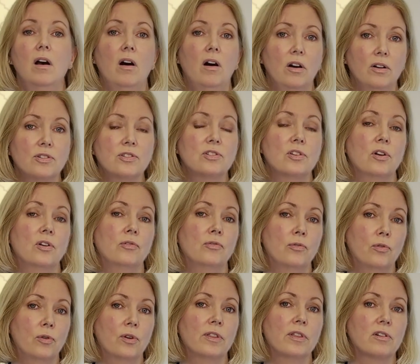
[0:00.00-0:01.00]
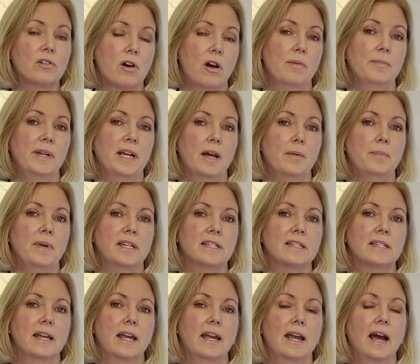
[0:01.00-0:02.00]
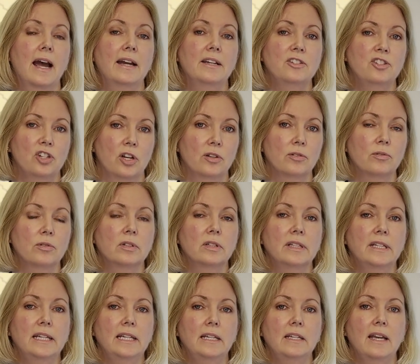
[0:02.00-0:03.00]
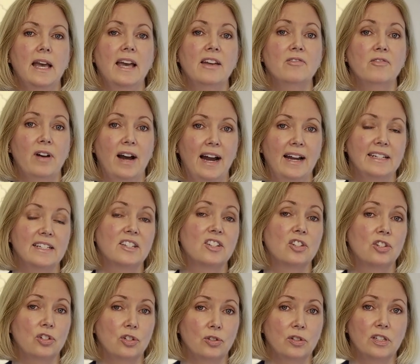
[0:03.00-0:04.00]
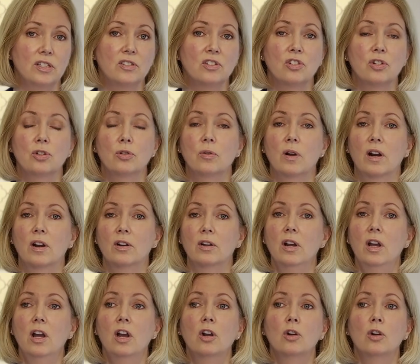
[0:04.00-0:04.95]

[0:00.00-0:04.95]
Also, for the Common App essay, I generally advise students who are